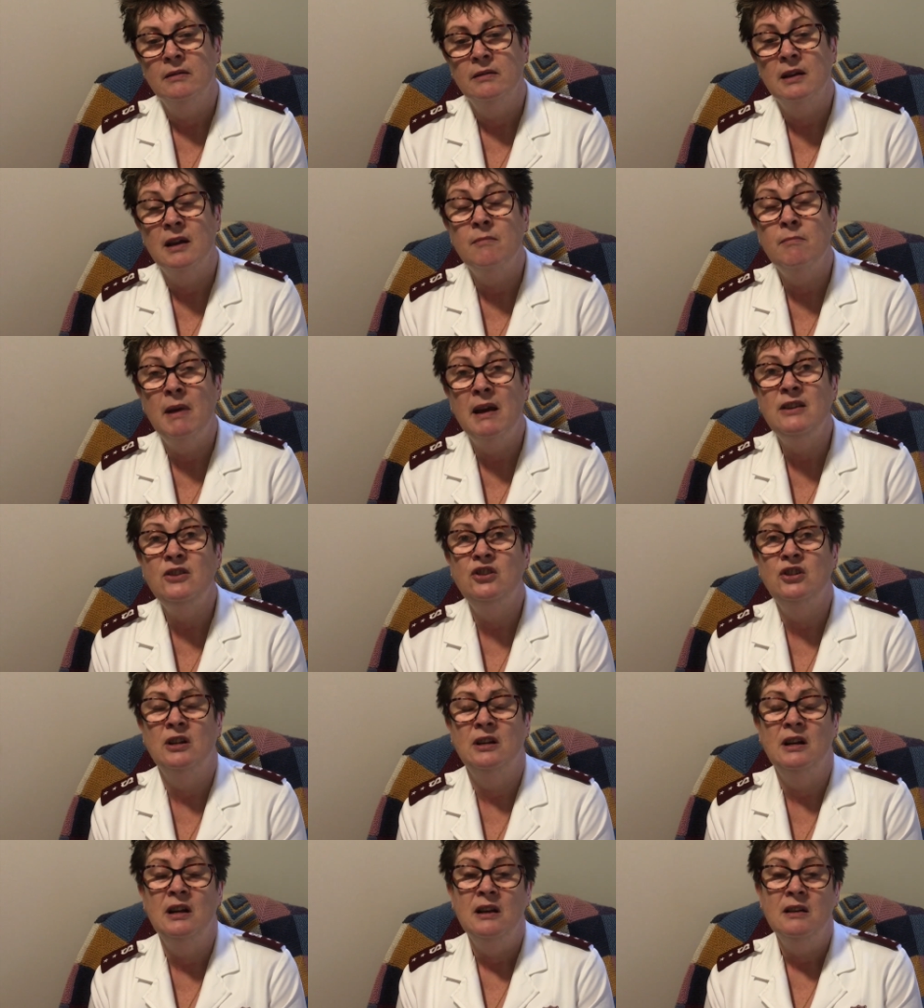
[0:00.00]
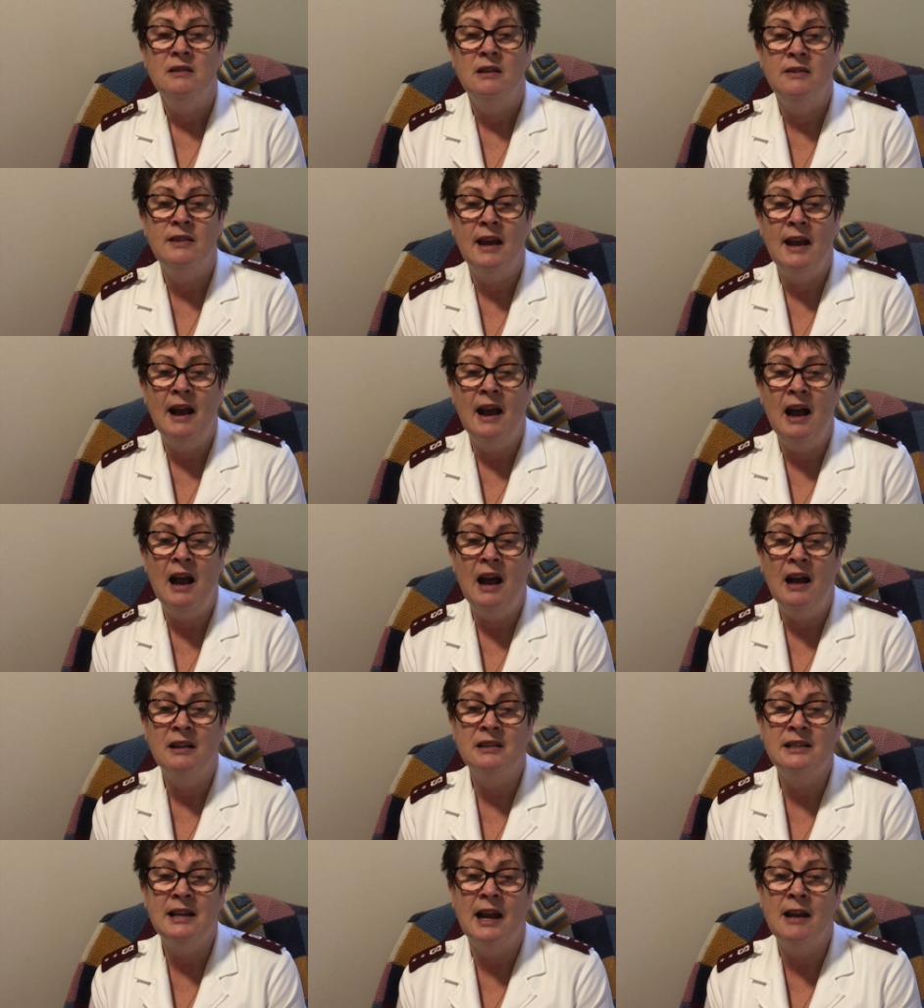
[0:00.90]
They mention that their
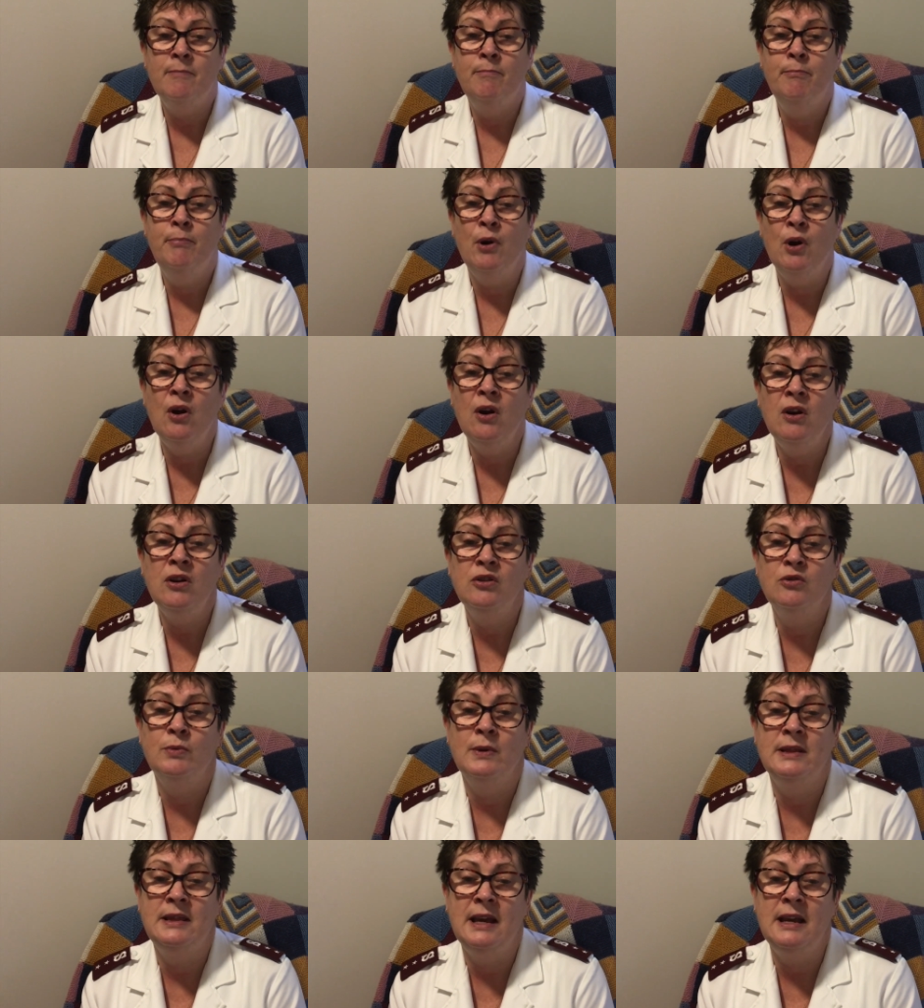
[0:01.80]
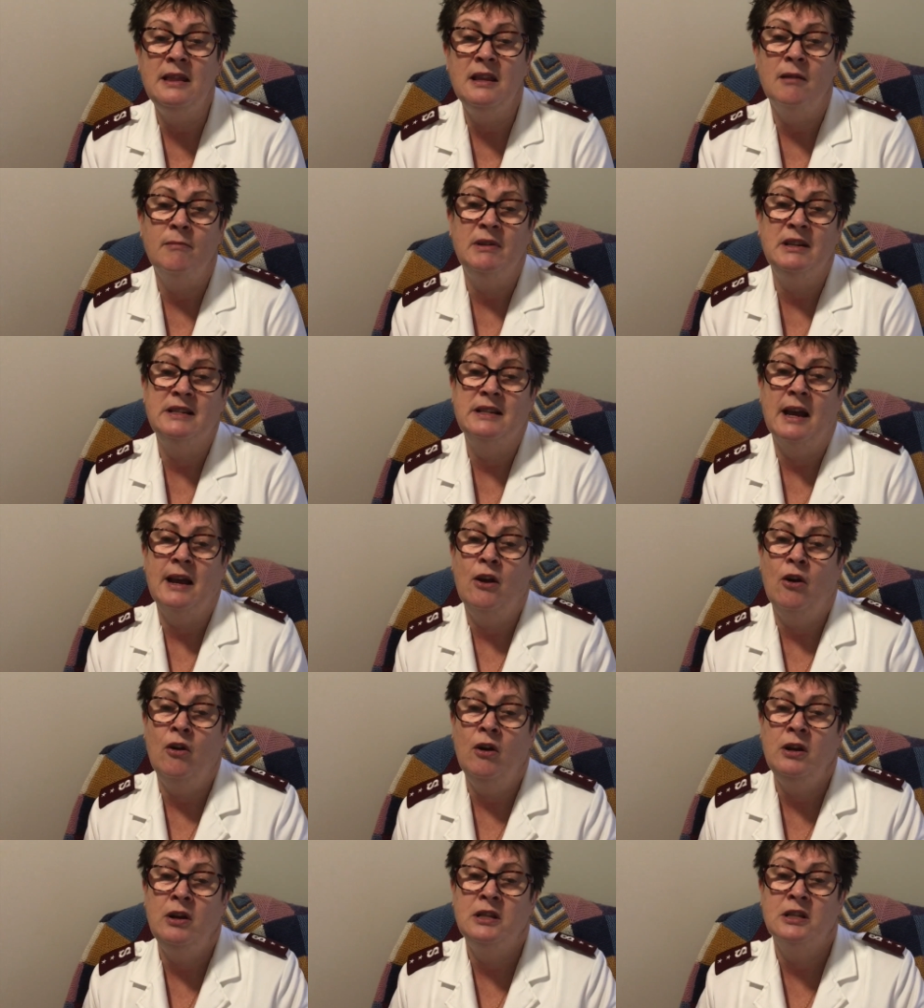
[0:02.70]
hearts had burned within them as they
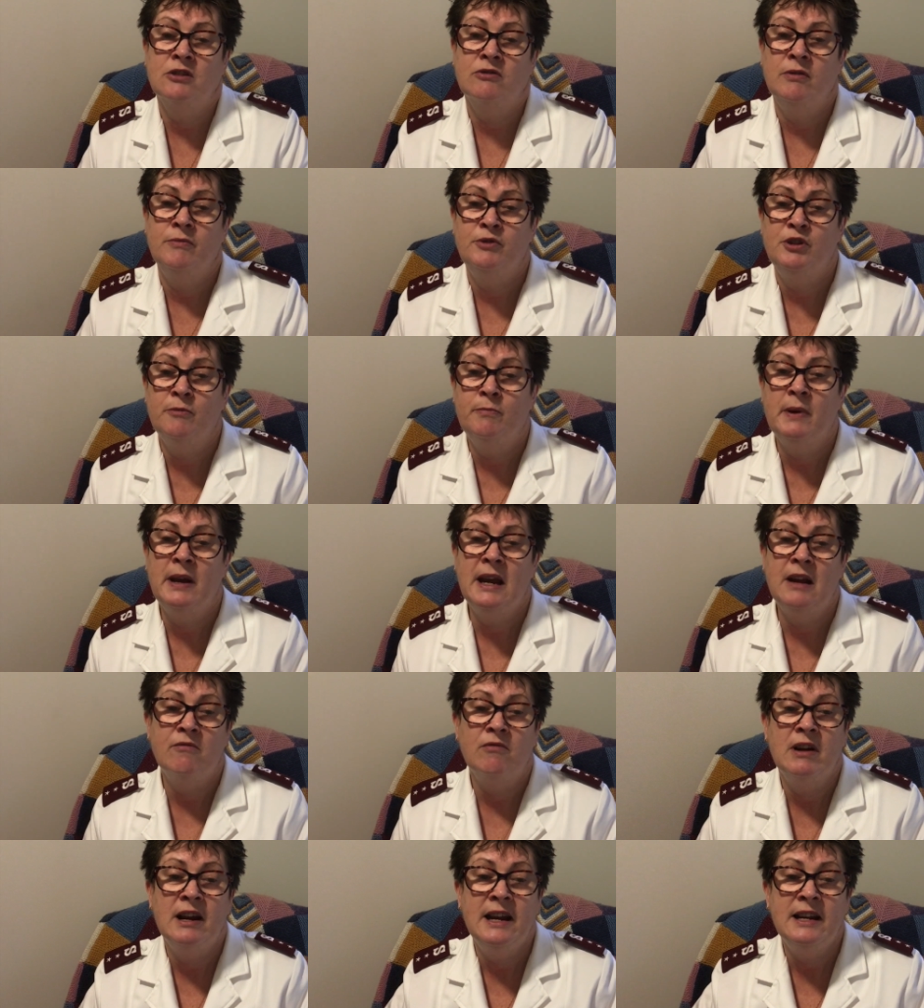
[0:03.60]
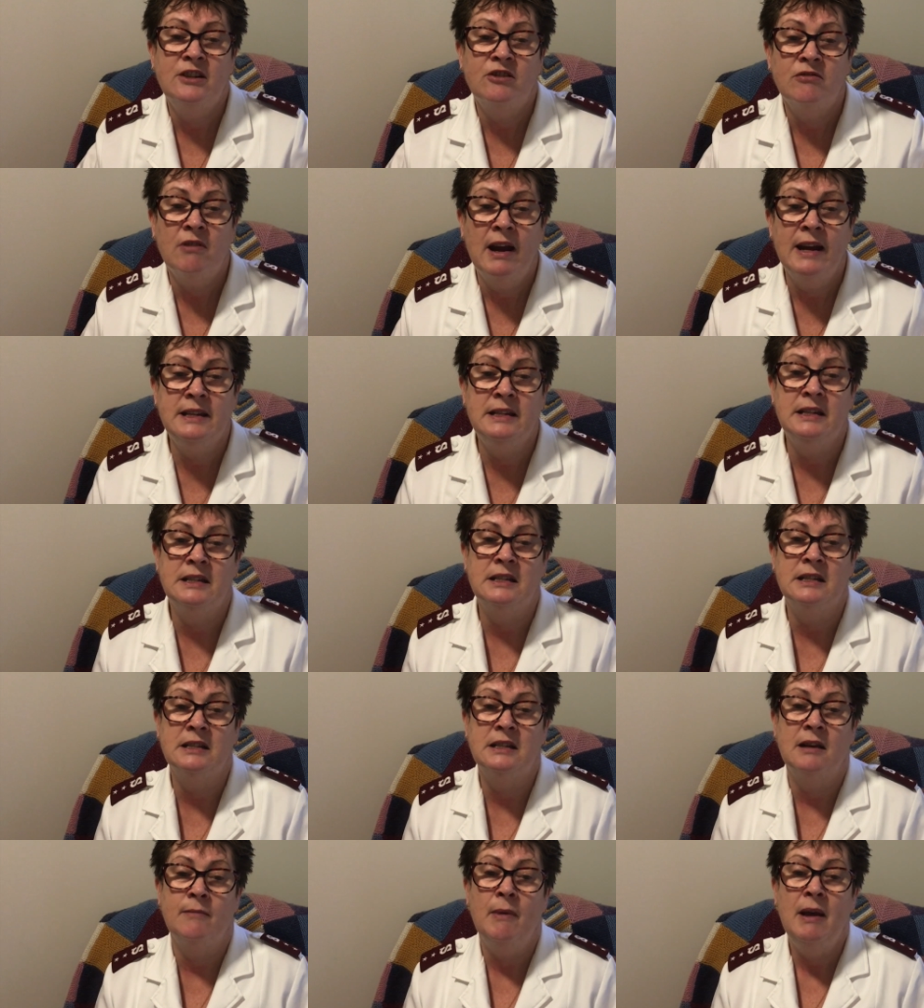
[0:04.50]
heard Scripture being reiterated
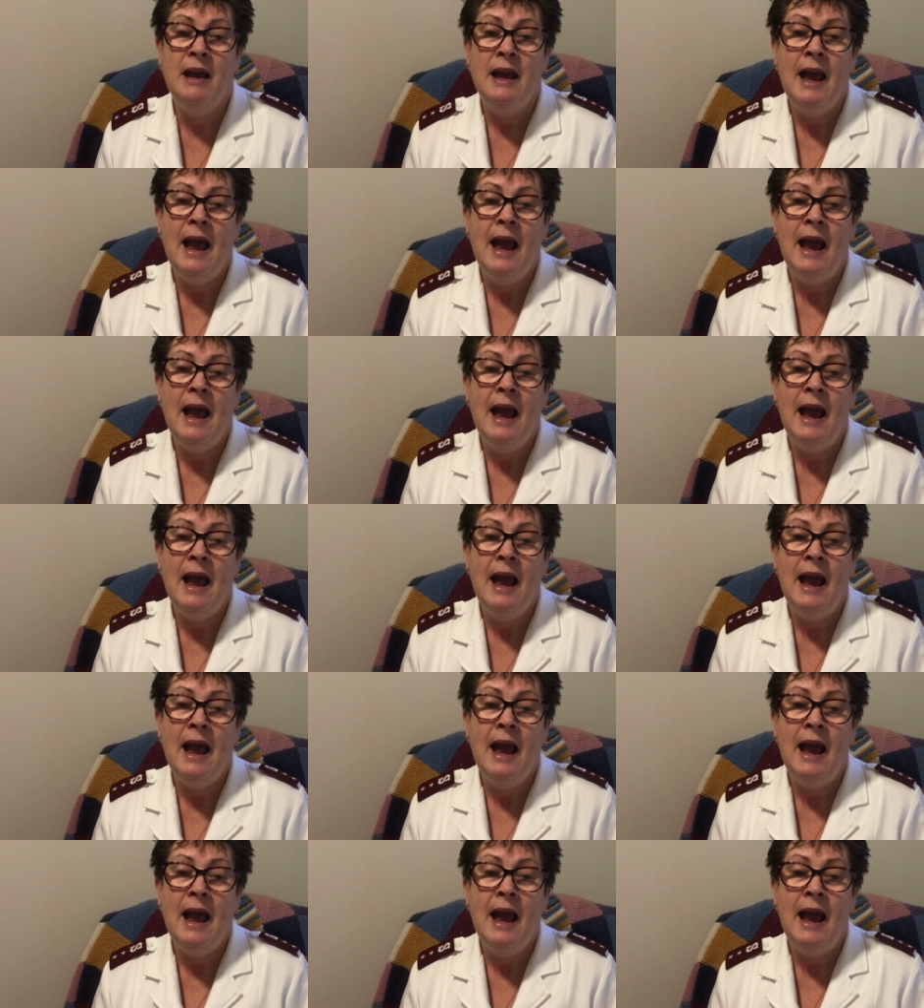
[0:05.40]
to them.